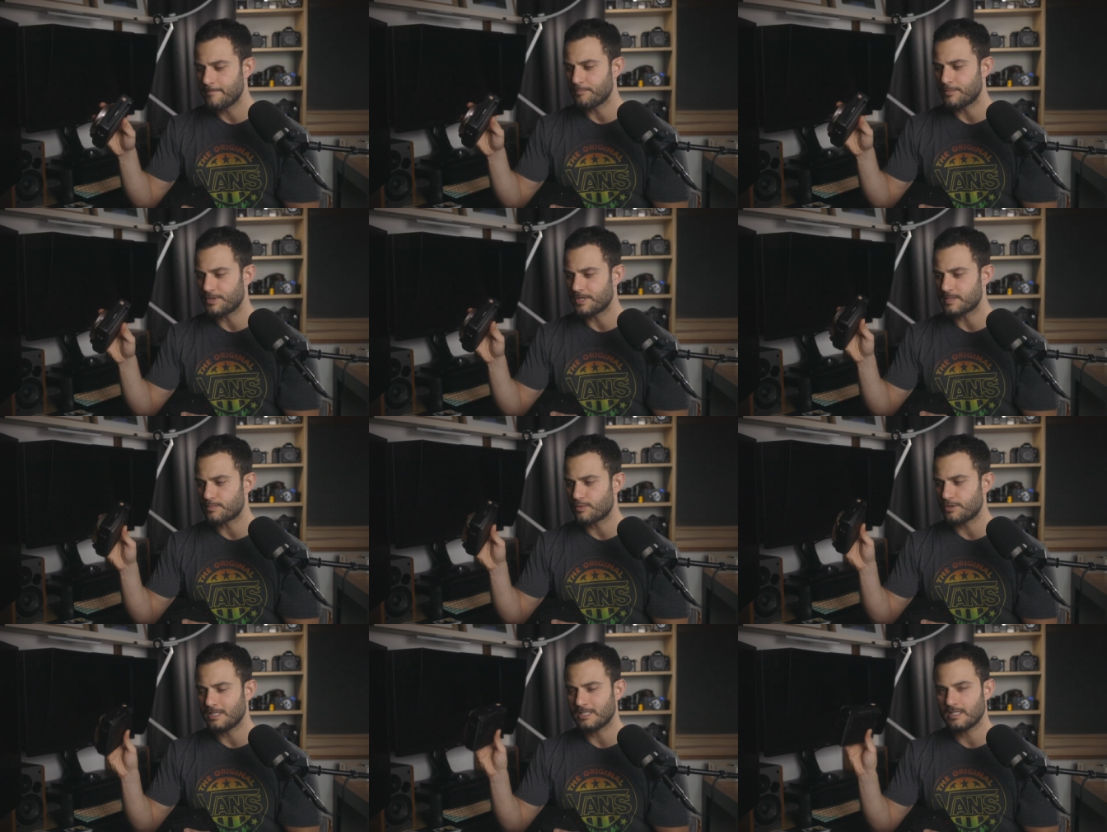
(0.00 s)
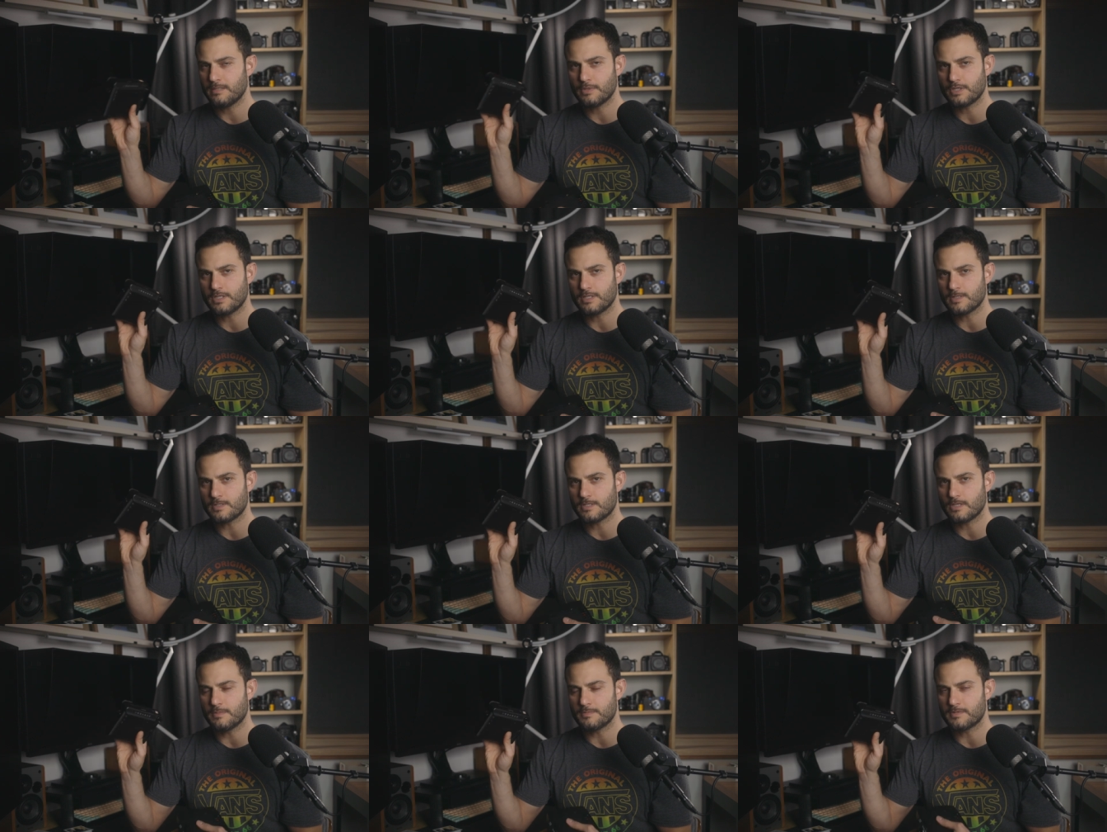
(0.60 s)
but it's pretty limited
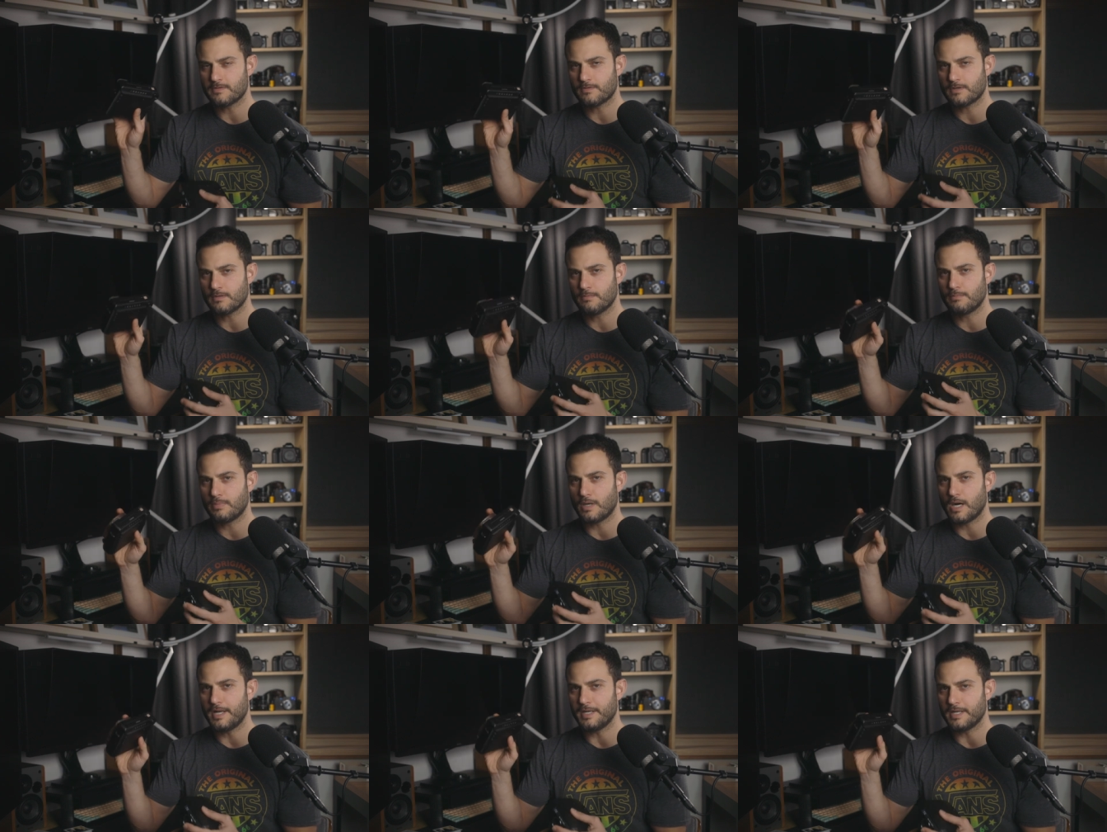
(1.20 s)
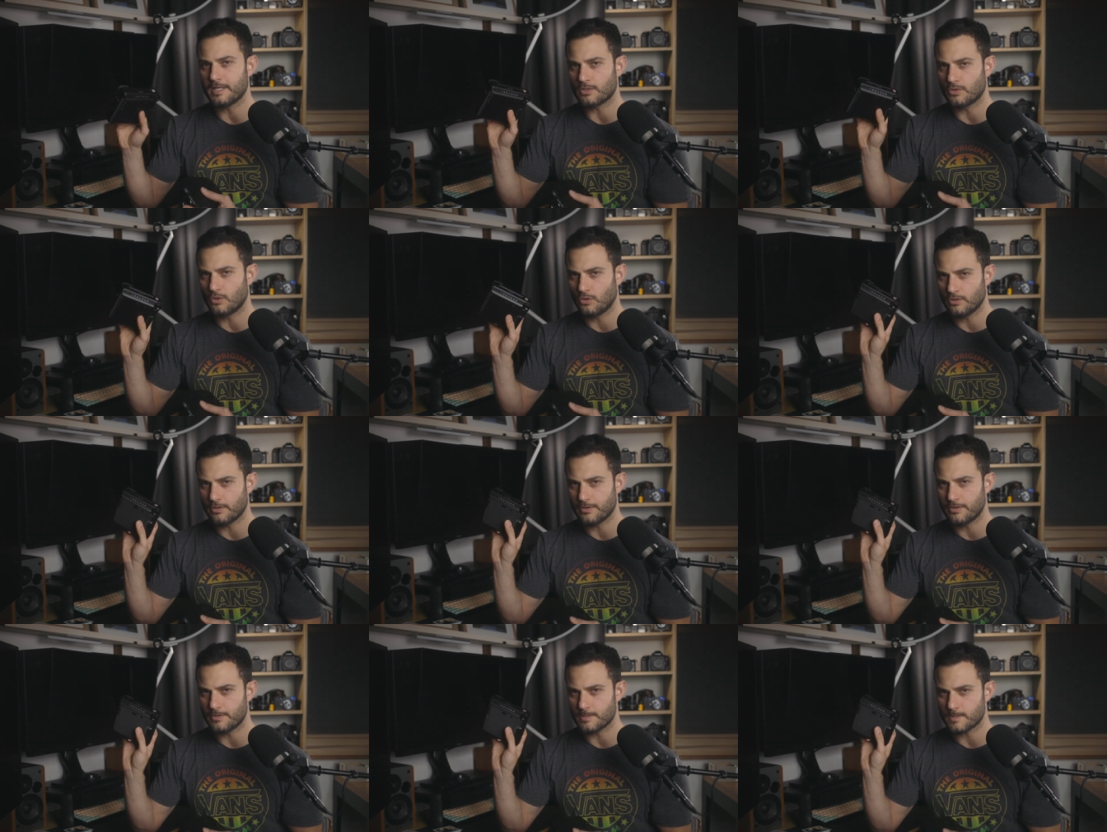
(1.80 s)
in terms of combining
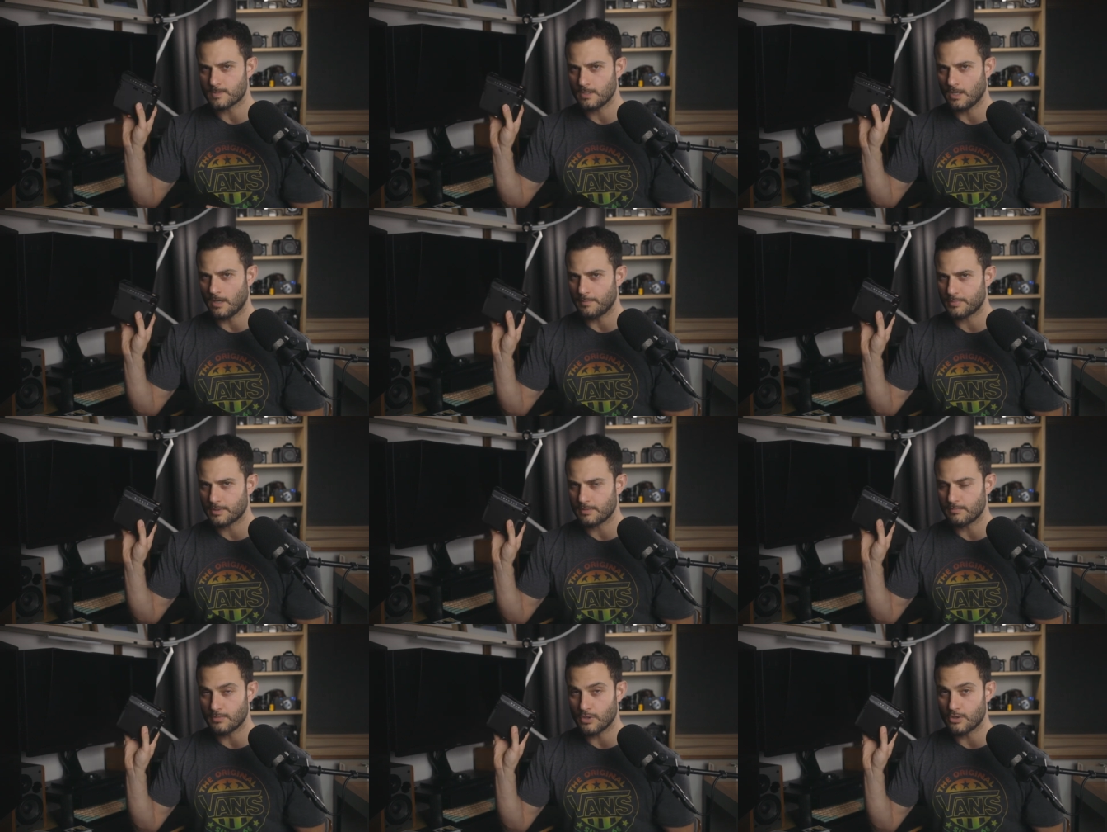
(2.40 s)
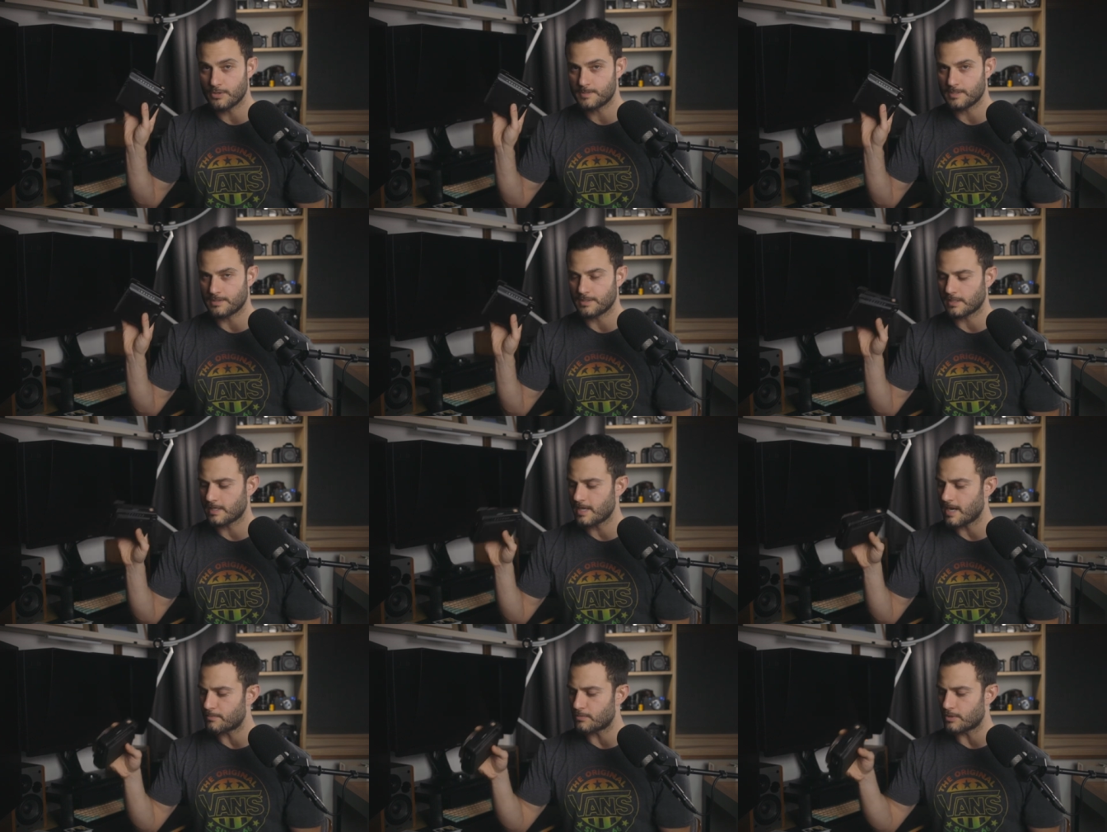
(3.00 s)
all of those top modes on
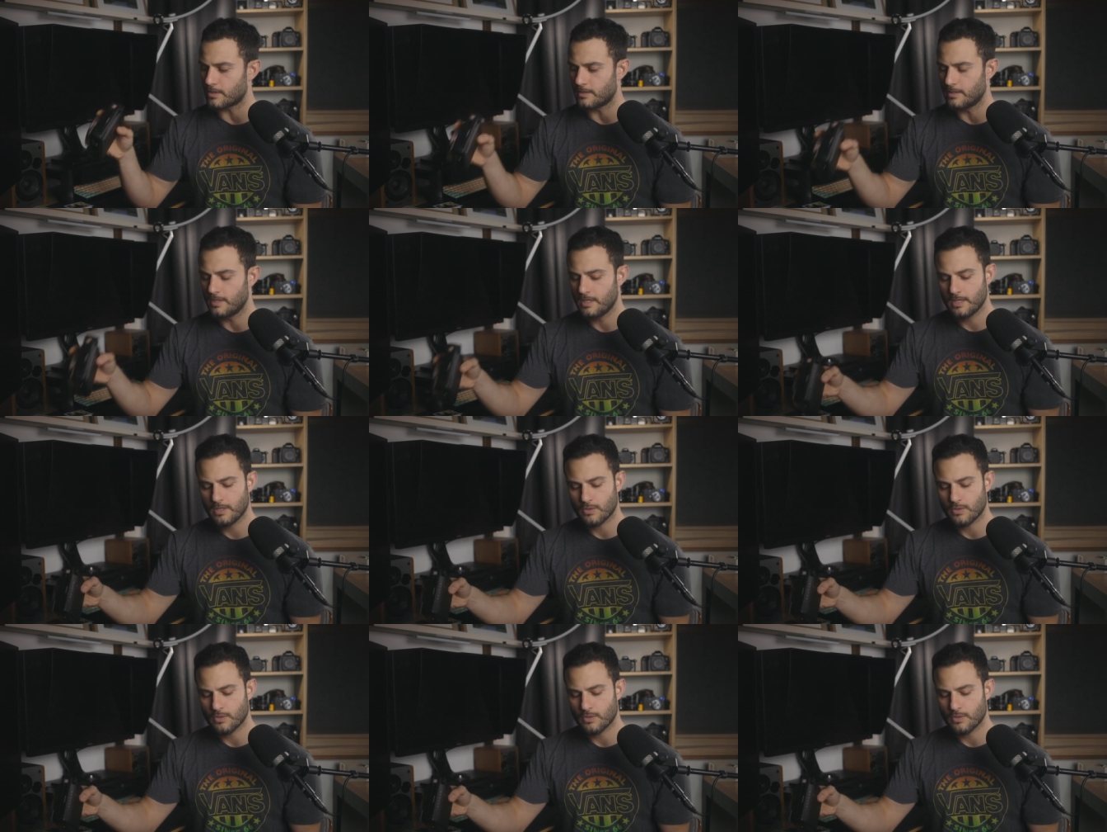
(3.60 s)
the camera.